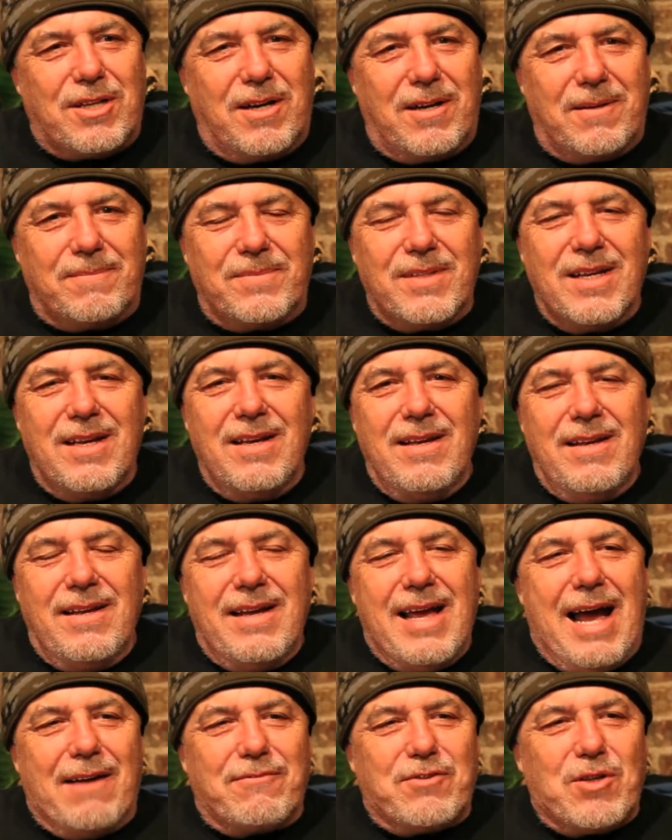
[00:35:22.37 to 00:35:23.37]

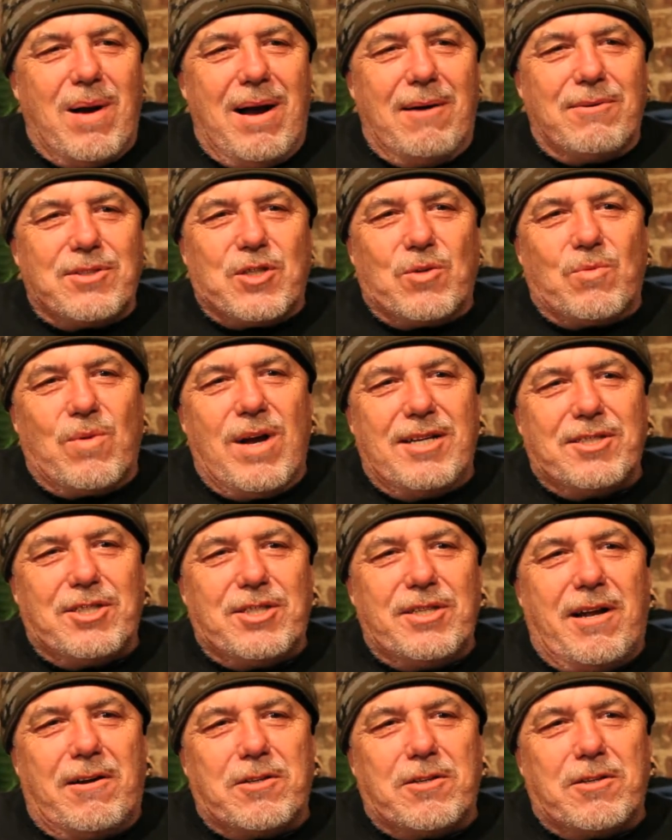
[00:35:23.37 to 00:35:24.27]
after I was arrested,